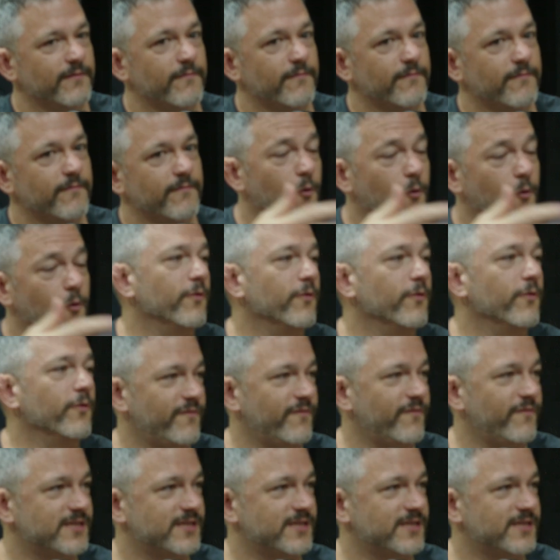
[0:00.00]
for
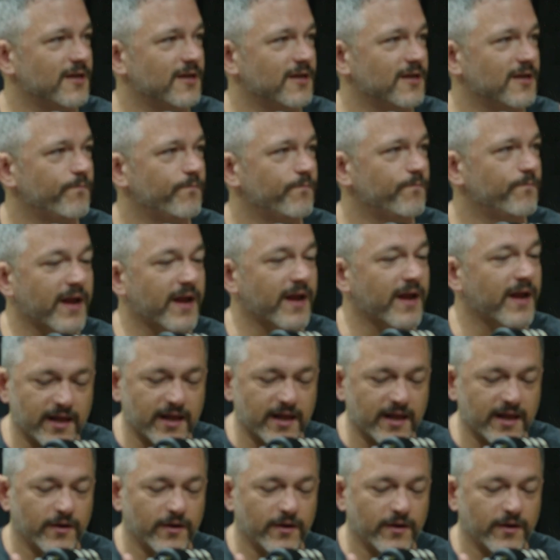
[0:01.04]
OnlyFans chicks. Like I can look at a